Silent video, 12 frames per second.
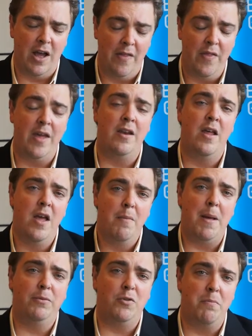and then be
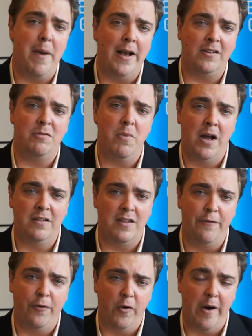able to maximize
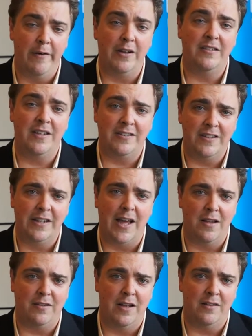therefore our existing
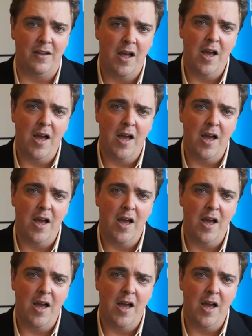assets